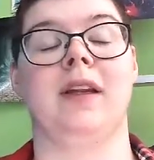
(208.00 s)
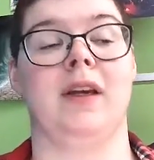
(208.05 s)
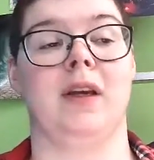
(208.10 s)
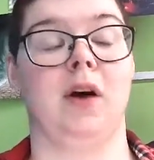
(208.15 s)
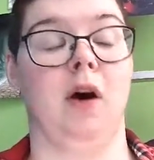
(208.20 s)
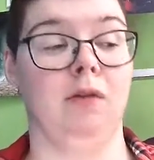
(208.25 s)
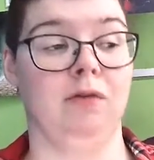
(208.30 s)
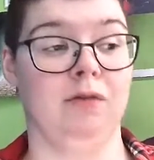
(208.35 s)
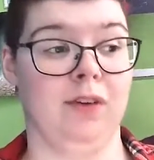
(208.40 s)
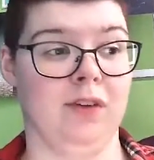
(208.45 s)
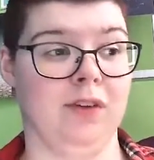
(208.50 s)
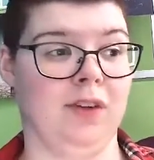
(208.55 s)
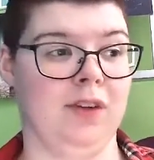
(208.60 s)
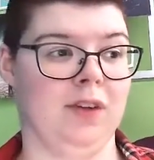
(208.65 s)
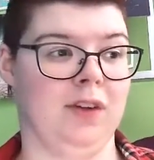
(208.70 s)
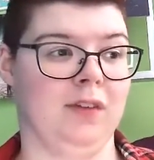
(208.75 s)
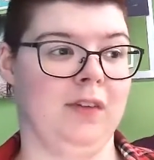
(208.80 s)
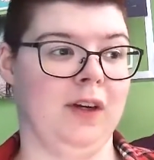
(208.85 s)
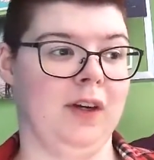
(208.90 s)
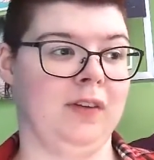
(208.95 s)

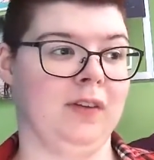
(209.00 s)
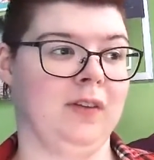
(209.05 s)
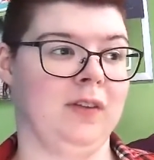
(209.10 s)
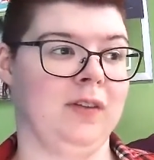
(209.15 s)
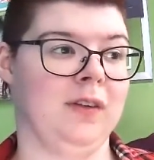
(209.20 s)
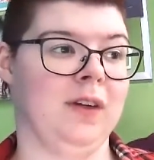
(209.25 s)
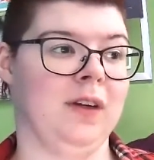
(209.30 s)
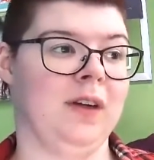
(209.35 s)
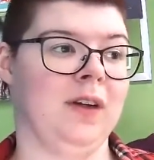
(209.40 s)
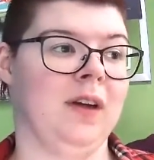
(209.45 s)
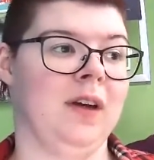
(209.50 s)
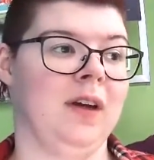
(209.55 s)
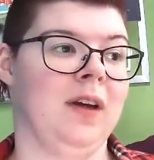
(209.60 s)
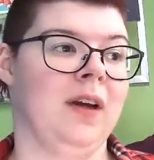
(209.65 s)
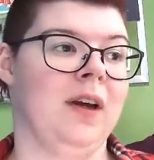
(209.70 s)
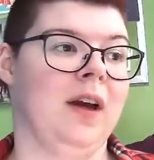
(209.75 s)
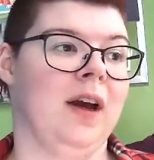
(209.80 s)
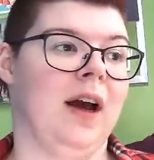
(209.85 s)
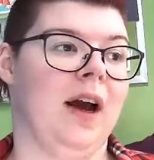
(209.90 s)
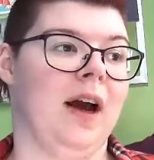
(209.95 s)
conferences on my own.
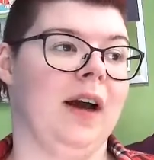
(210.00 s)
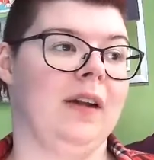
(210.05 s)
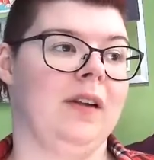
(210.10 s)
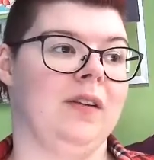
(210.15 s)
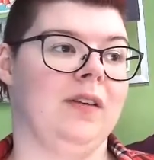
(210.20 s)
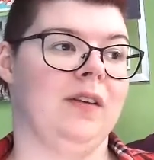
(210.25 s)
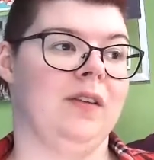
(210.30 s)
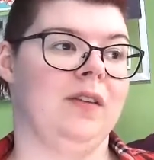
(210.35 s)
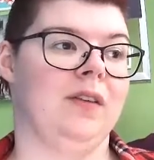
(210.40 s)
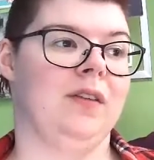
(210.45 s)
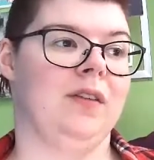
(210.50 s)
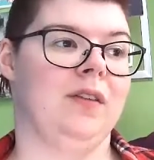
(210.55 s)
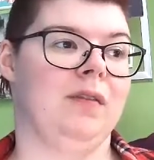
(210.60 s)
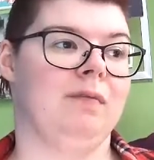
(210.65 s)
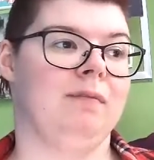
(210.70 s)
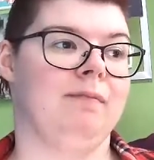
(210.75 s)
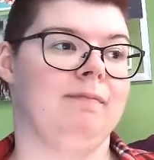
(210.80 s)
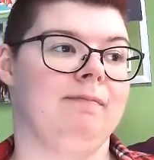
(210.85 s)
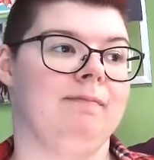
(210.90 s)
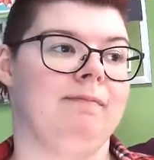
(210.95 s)
And
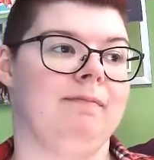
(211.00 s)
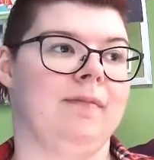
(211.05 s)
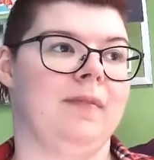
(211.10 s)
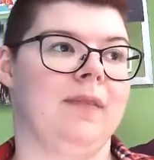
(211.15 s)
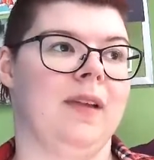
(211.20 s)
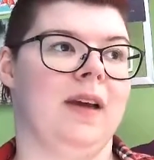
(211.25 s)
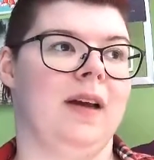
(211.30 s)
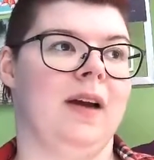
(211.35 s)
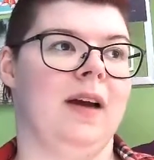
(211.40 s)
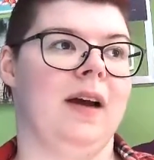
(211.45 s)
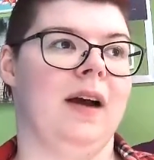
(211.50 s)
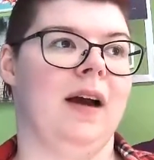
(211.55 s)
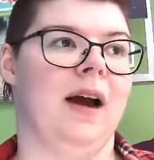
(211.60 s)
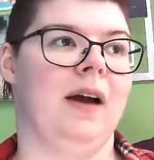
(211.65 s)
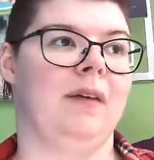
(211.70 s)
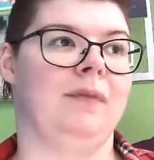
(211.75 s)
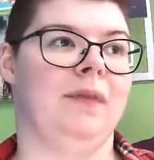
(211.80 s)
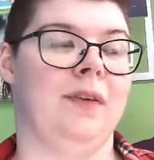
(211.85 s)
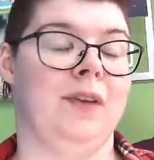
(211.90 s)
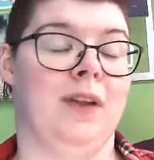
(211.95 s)

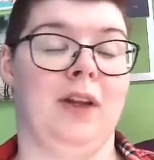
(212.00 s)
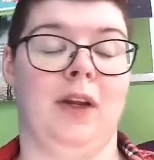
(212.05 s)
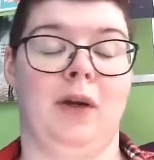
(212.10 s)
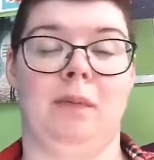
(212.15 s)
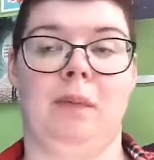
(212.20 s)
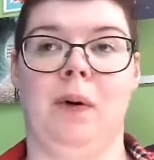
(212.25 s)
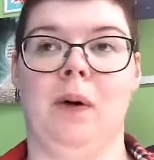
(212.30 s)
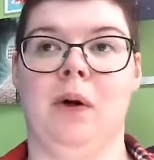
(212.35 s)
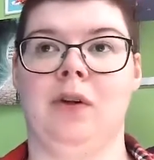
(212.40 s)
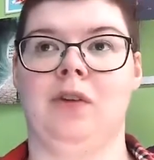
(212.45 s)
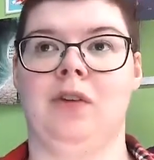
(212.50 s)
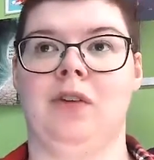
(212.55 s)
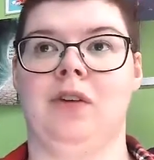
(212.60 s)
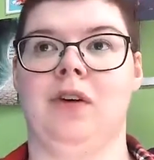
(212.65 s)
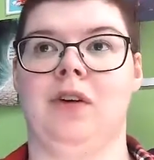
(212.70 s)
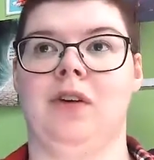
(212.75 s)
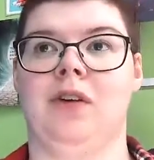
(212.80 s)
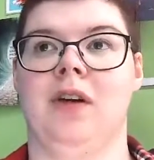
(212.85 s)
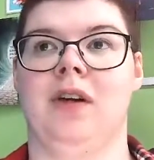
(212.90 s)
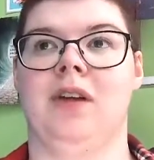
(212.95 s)
I presented a poster
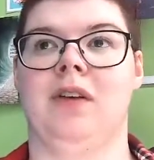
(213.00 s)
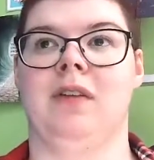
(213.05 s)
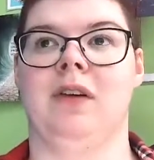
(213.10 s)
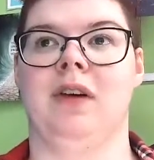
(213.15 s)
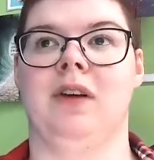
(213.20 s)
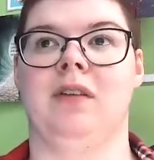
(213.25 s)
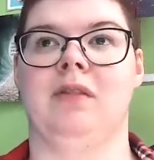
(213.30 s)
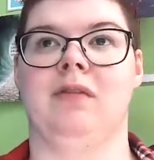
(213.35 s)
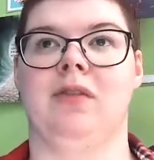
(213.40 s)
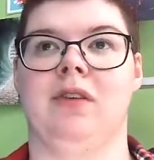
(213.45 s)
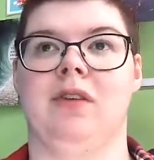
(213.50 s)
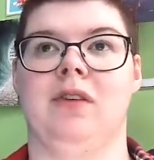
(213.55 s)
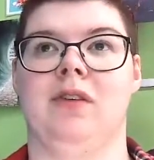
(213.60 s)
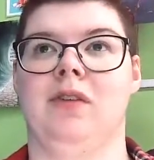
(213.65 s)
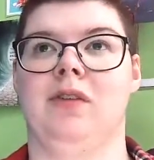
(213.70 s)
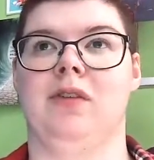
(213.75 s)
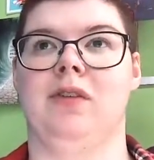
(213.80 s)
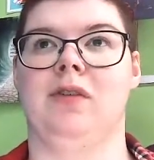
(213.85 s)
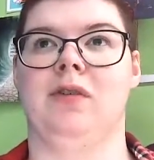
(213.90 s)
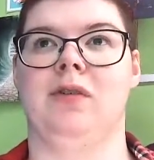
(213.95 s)
at a scientific
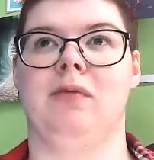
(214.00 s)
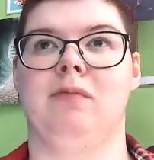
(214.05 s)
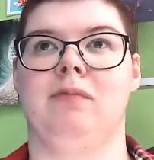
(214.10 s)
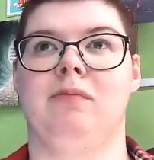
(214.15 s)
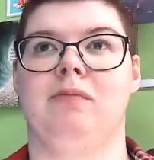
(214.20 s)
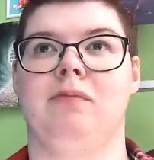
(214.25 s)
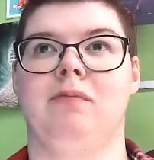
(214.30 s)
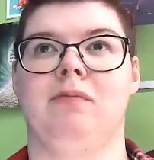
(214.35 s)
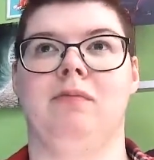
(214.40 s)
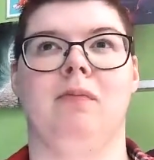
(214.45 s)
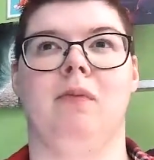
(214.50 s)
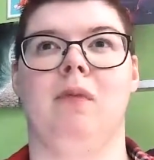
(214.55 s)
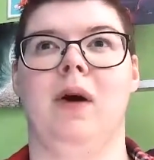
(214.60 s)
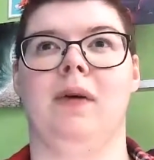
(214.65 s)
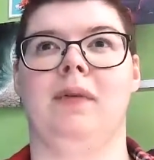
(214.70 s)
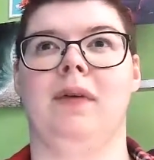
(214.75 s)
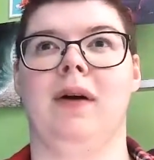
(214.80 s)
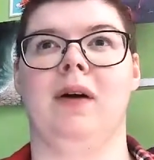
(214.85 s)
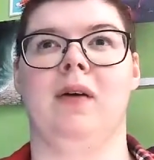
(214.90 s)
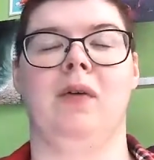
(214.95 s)
conference
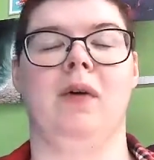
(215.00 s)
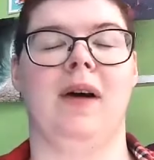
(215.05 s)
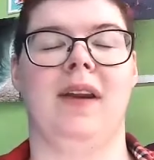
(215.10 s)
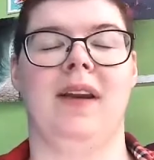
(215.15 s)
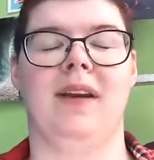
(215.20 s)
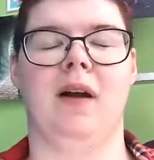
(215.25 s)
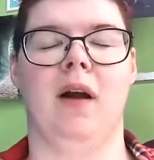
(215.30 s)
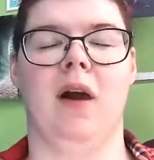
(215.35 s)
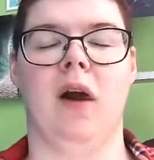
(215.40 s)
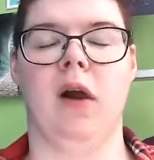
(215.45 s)
way back when.